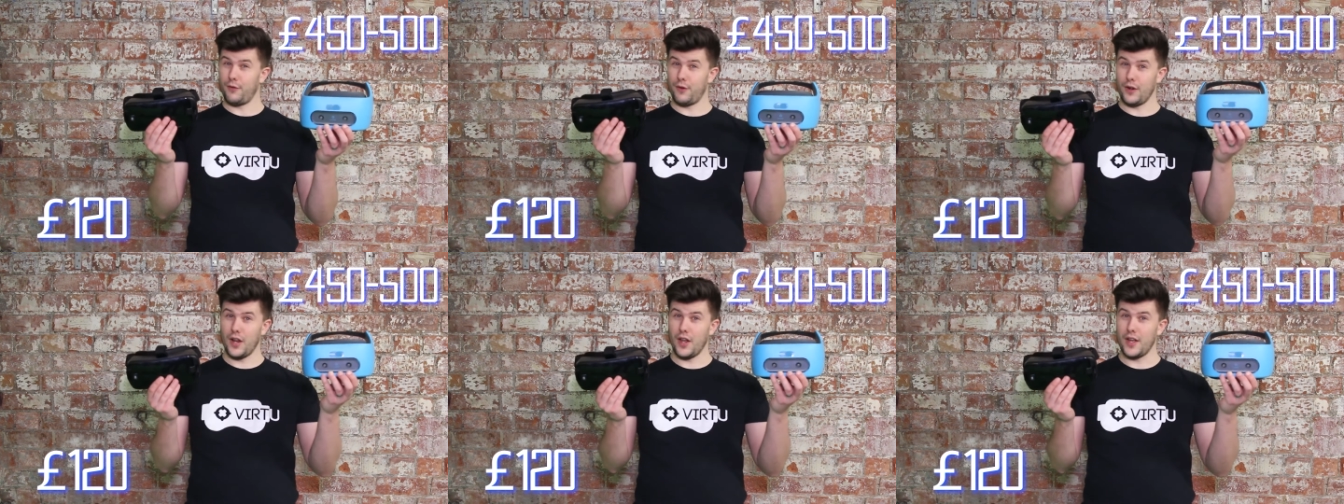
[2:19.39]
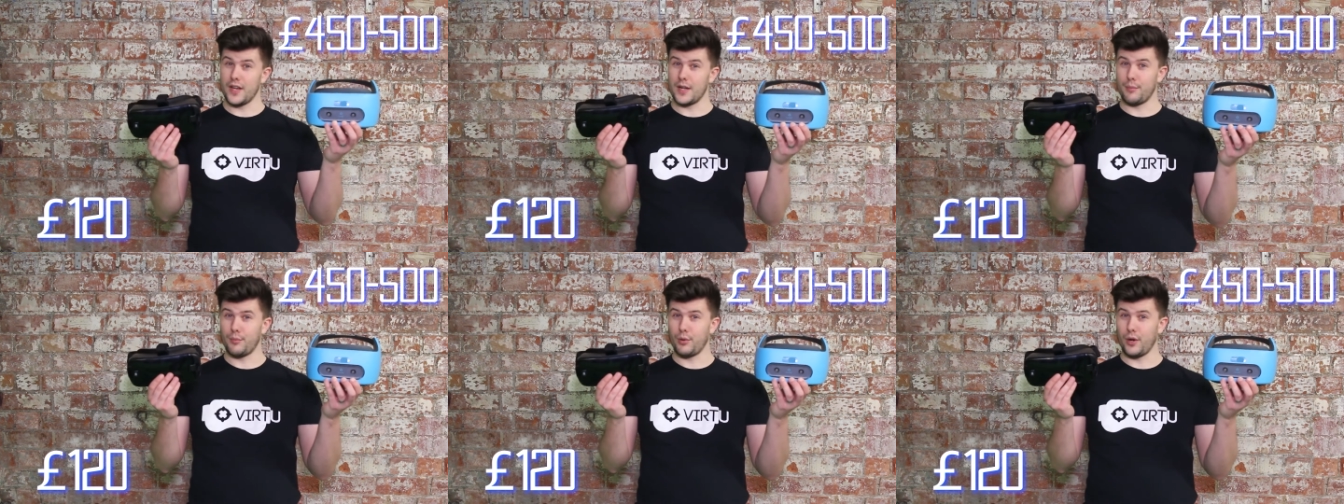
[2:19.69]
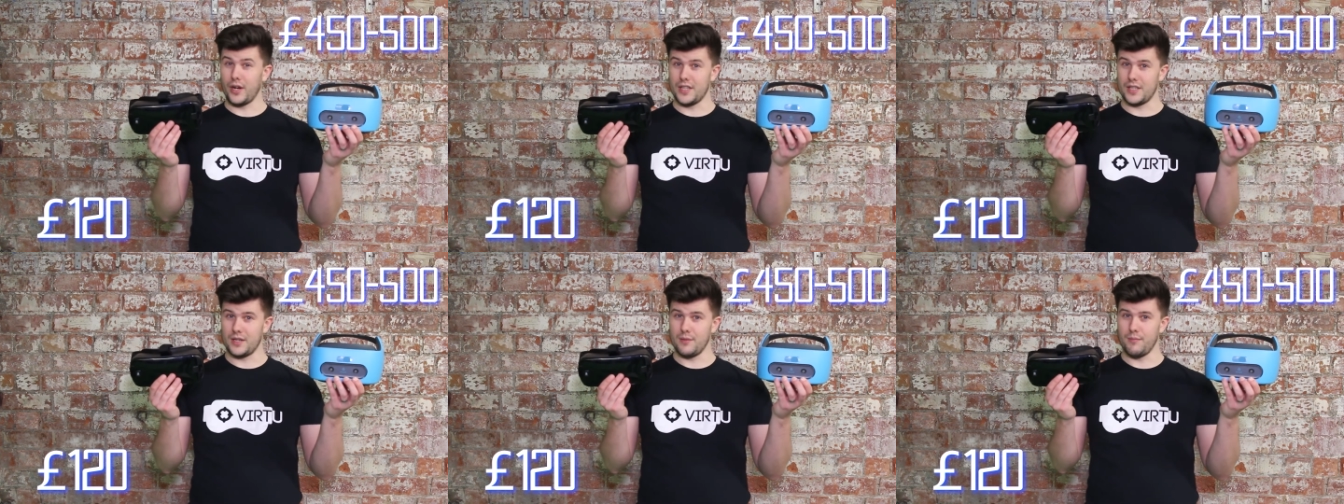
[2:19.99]
for like
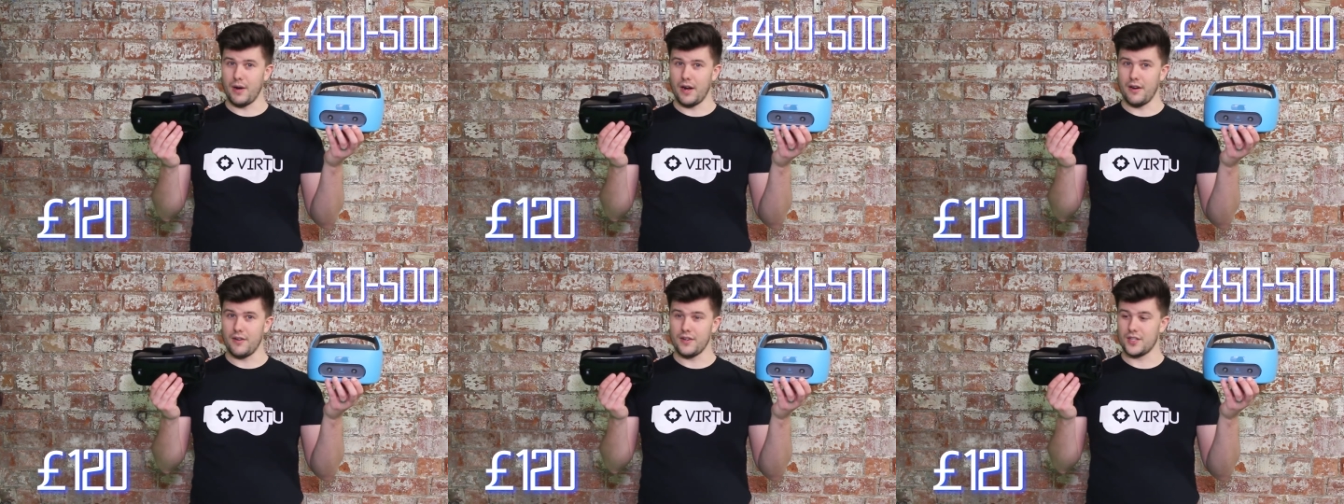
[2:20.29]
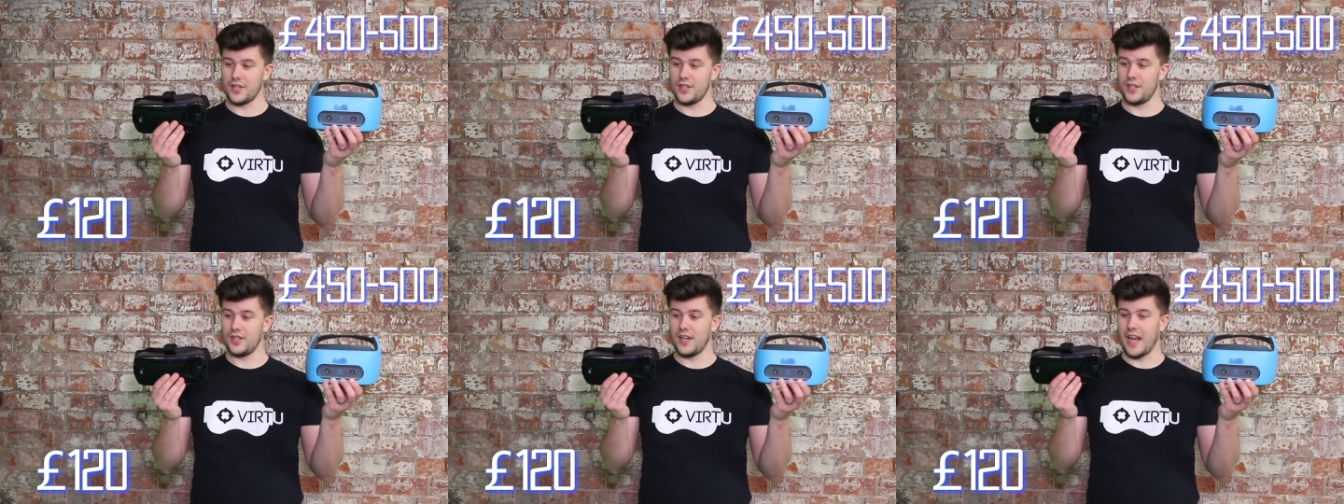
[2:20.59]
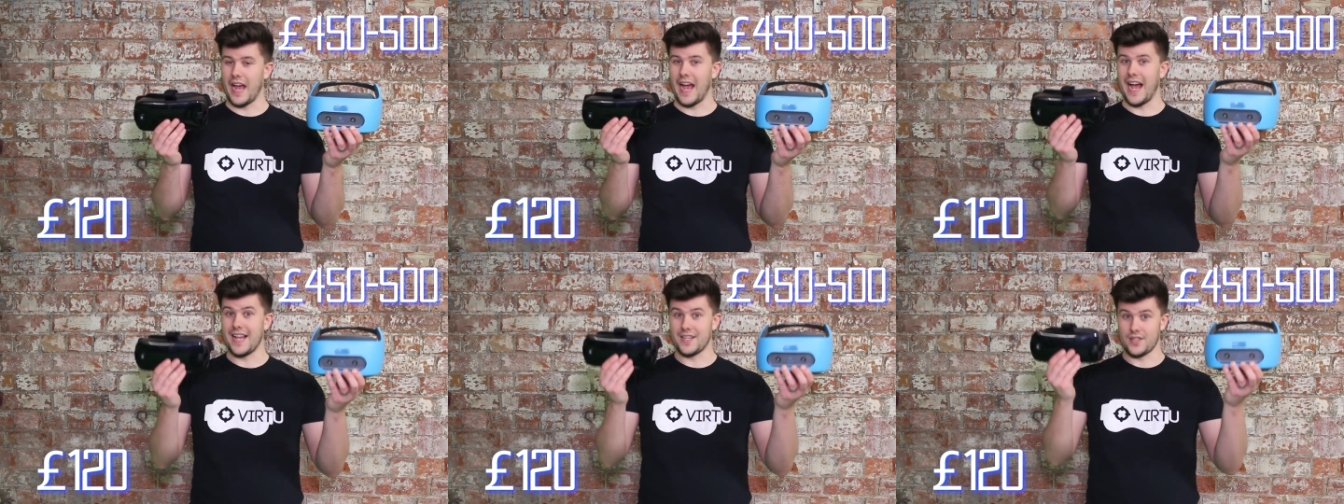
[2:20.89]
price comparison
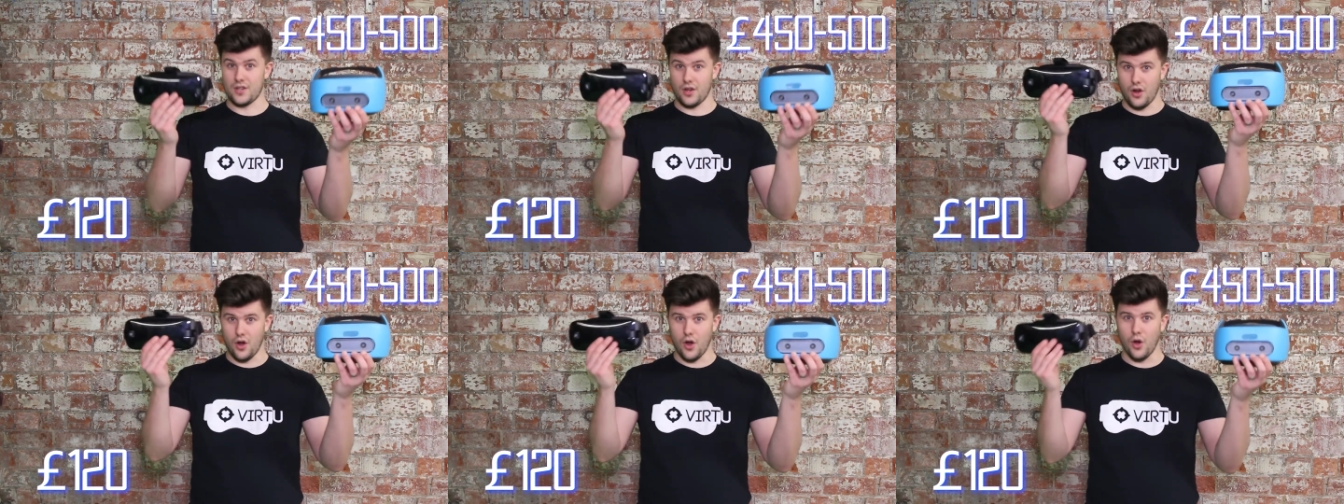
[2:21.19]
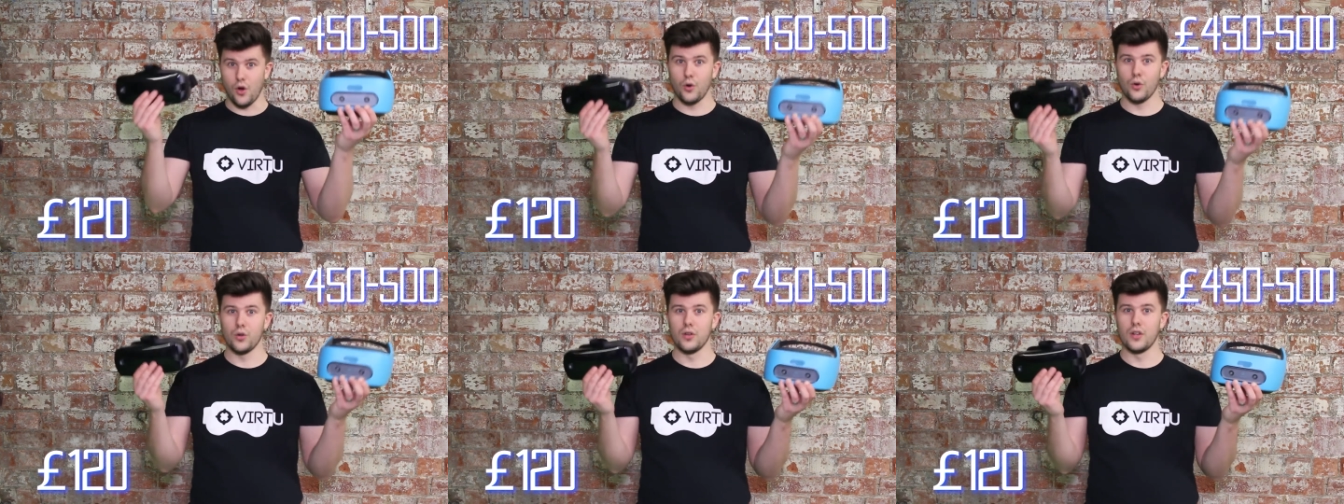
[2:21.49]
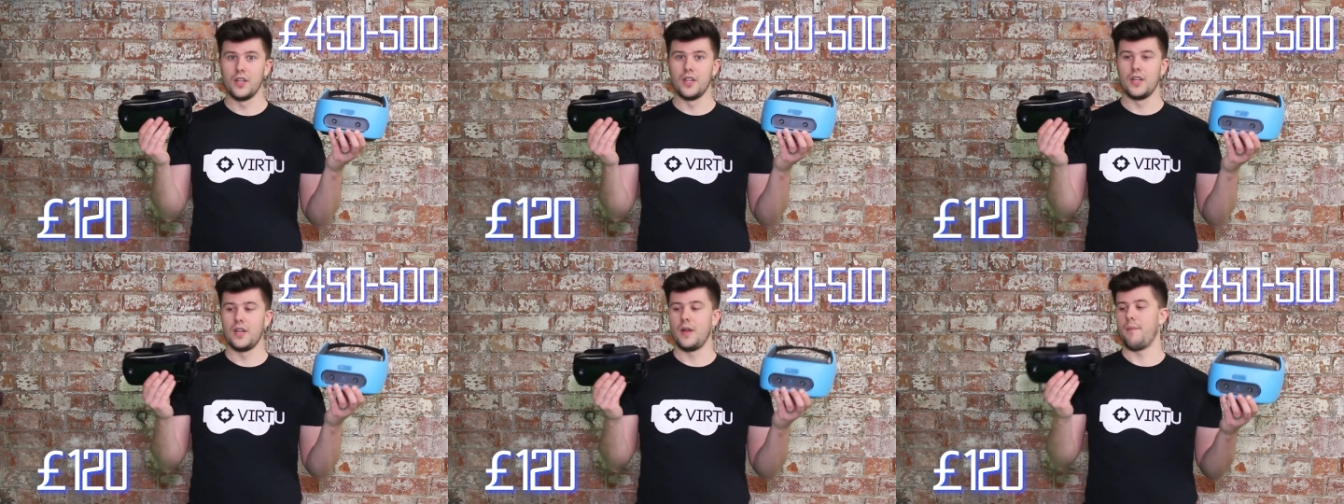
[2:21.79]
as a
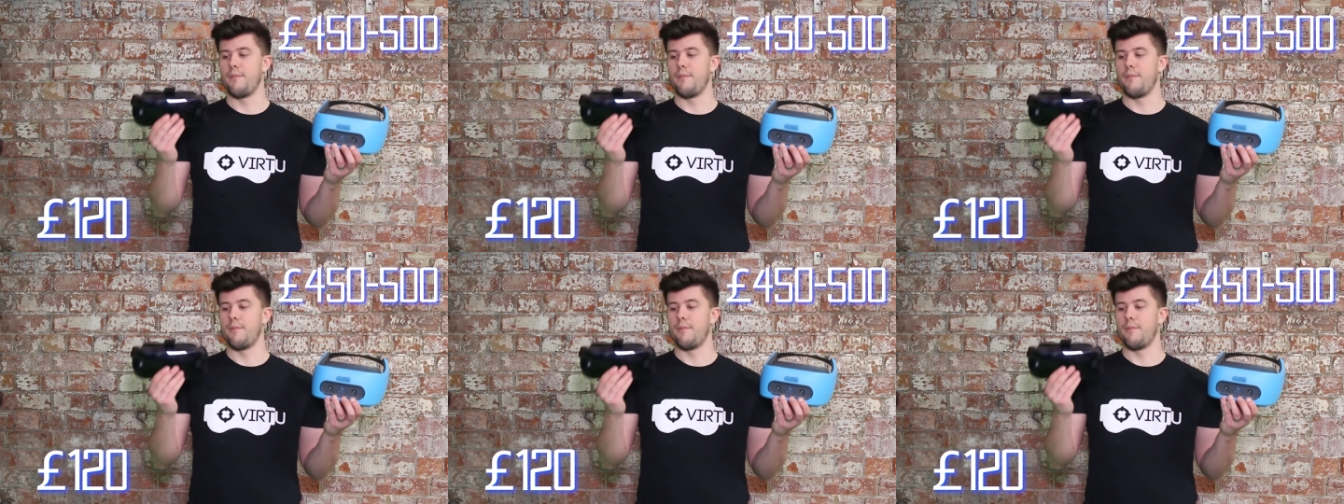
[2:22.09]
whole,